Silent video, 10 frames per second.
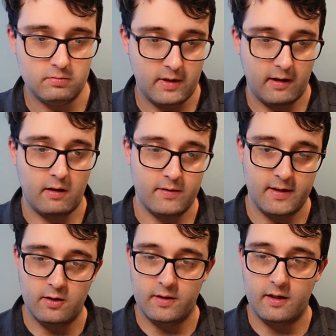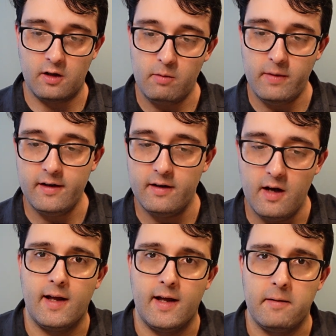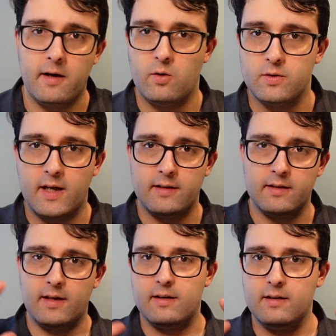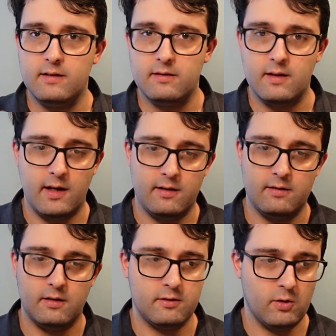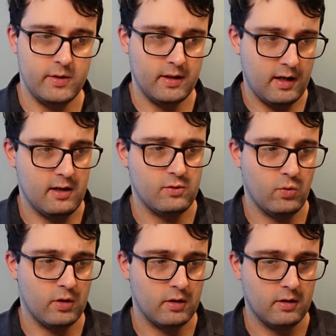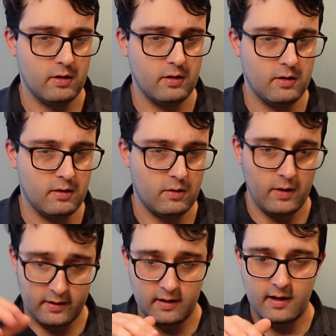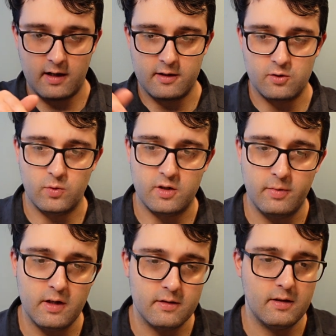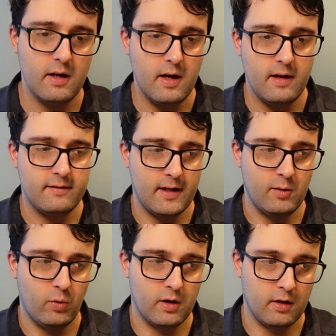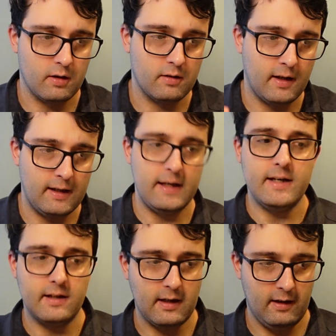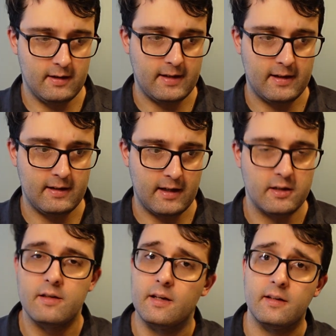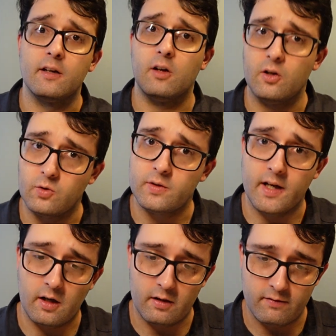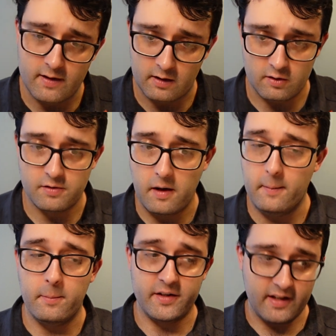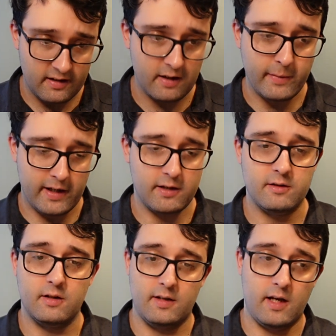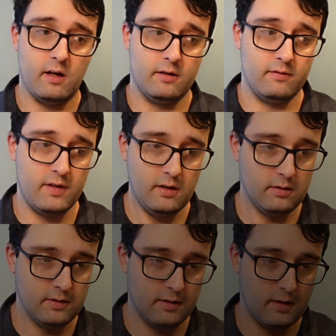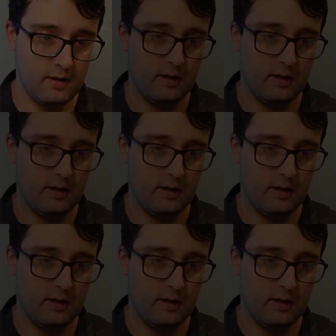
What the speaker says: they're obviously good in combat. I always had this idea that the custodian guards were, or like the guardians with spears, they were elite killers. I didn't actually think they could also take on vehicles, but they did manage to take on the vehicles.